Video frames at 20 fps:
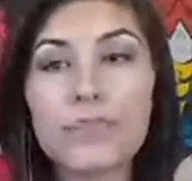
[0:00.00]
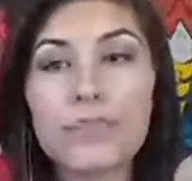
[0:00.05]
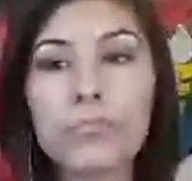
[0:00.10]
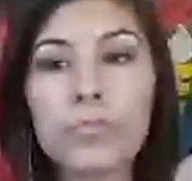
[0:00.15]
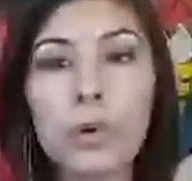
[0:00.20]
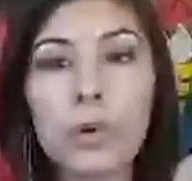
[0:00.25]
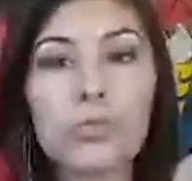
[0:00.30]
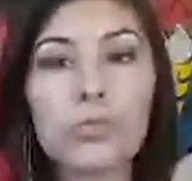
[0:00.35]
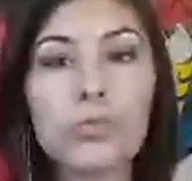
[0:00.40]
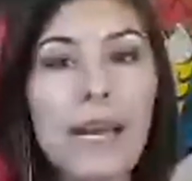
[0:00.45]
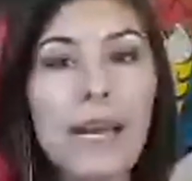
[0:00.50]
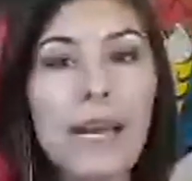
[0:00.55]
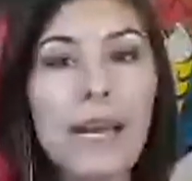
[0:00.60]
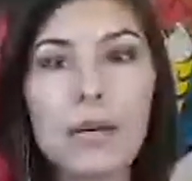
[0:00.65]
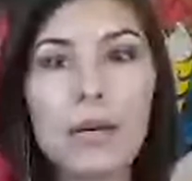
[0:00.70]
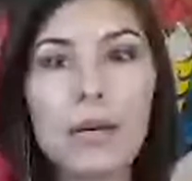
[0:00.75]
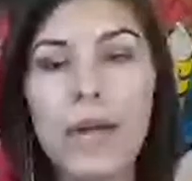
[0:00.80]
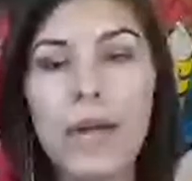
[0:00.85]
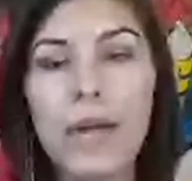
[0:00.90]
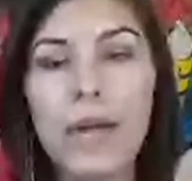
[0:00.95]
writing a
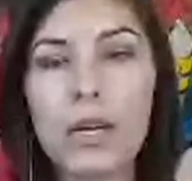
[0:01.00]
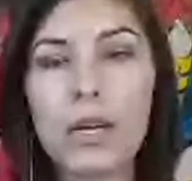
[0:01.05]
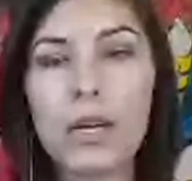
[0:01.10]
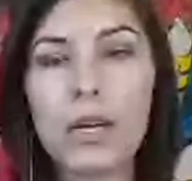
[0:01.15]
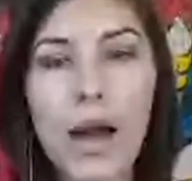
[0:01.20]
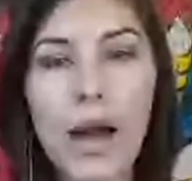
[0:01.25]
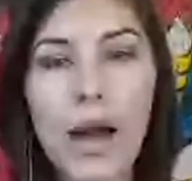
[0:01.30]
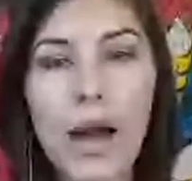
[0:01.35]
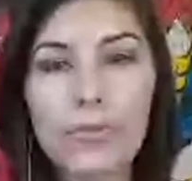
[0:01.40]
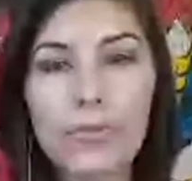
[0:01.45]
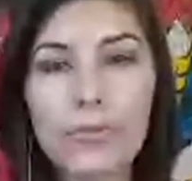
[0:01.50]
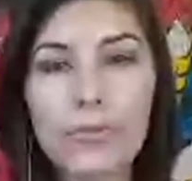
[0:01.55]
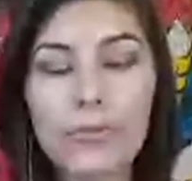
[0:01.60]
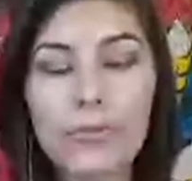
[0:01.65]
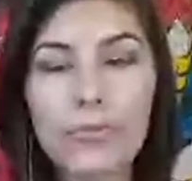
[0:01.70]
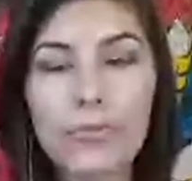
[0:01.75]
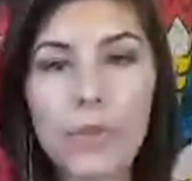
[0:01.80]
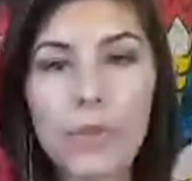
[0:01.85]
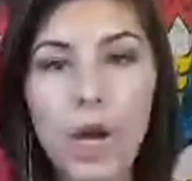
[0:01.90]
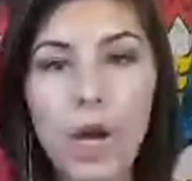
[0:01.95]
paragraph
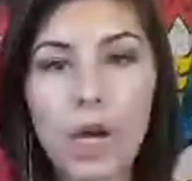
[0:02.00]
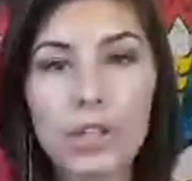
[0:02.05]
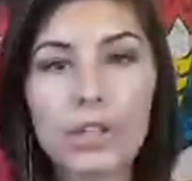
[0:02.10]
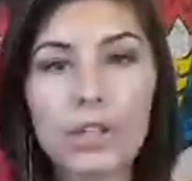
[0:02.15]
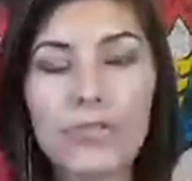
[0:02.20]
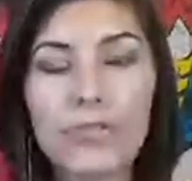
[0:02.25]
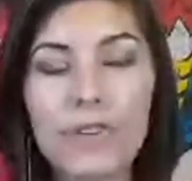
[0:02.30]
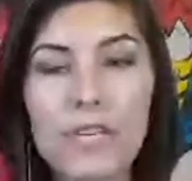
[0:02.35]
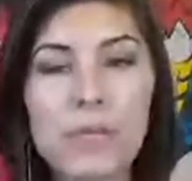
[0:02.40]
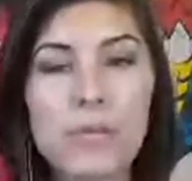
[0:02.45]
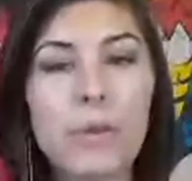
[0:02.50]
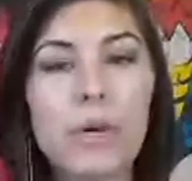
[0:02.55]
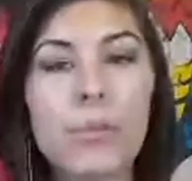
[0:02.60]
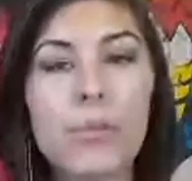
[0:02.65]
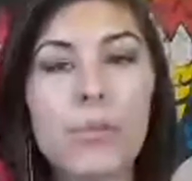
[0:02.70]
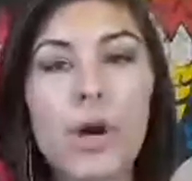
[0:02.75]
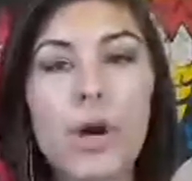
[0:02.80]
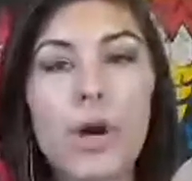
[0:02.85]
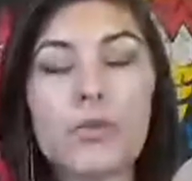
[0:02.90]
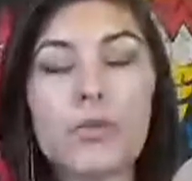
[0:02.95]
on your Facebook
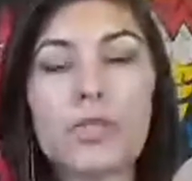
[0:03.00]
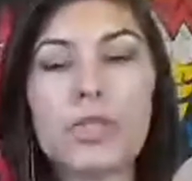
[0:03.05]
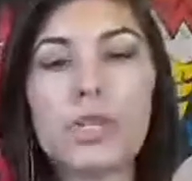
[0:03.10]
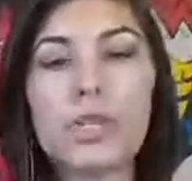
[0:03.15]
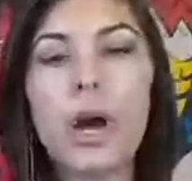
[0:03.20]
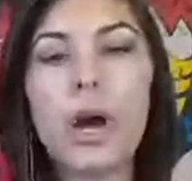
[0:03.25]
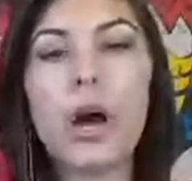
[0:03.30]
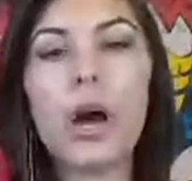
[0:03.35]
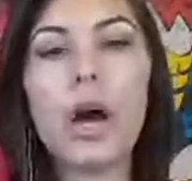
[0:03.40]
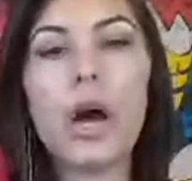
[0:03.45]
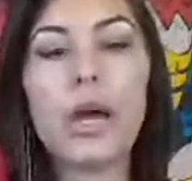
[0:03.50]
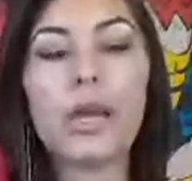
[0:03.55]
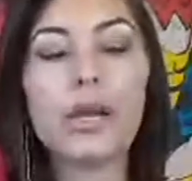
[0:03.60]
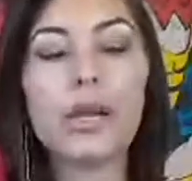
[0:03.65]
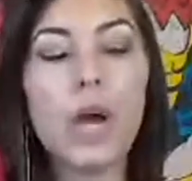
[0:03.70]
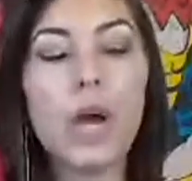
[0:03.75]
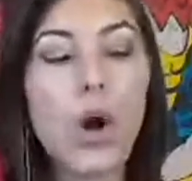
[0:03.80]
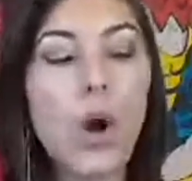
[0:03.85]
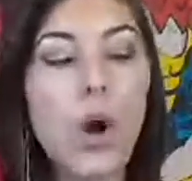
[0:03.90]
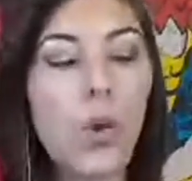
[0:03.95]
post on
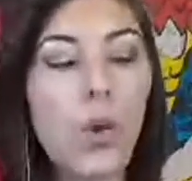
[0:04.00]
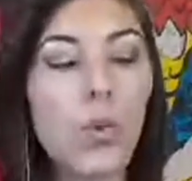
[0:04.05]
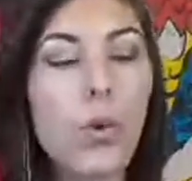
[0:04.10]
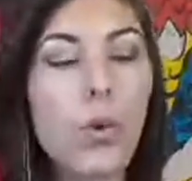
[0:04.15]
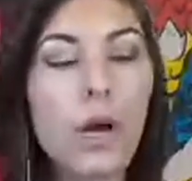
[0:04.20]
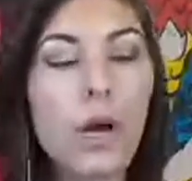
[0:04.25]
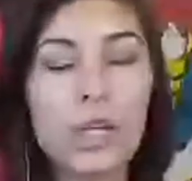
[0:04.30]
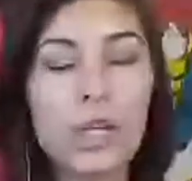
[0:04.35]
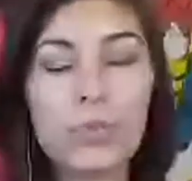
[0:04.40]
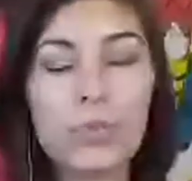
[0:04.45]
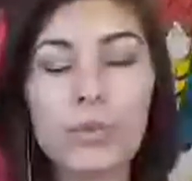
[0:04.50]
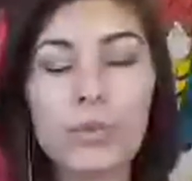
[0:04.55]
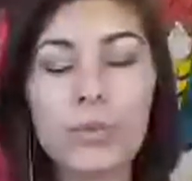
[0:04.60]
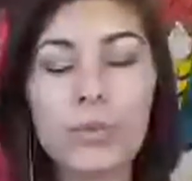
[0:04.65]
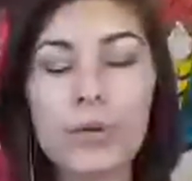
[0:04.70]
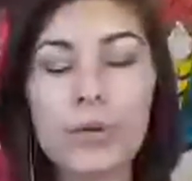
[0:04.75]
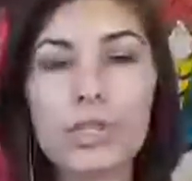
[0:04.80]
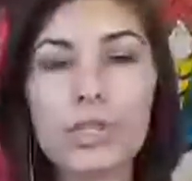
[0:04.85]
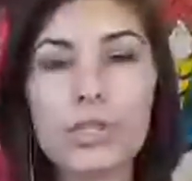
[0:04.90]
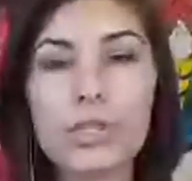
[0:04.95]
what your
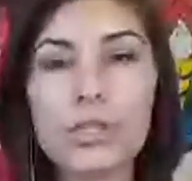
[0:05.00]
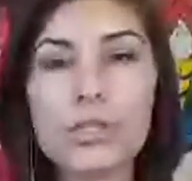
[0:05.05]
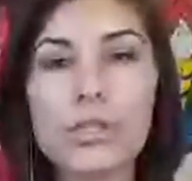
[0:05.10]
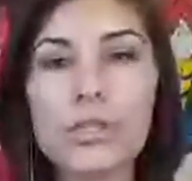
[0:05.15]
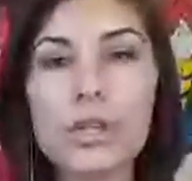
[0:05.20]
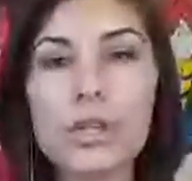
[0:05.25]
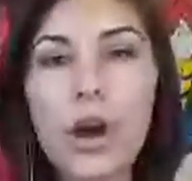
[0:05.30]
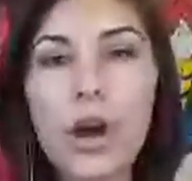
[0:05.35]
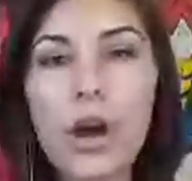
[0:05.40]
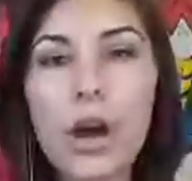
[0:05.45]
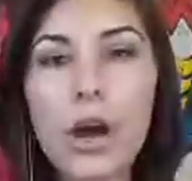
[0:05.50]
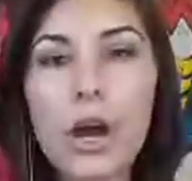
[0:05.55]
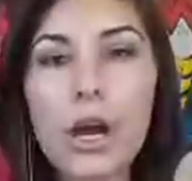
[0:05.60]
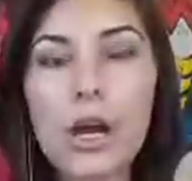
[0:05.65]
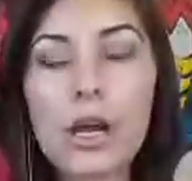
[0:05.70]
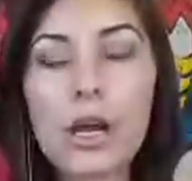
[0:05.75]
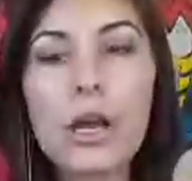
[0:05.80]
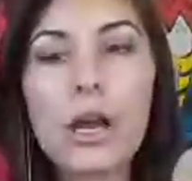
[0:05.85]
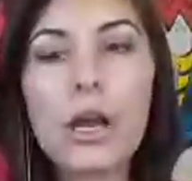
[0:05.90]
promotions are,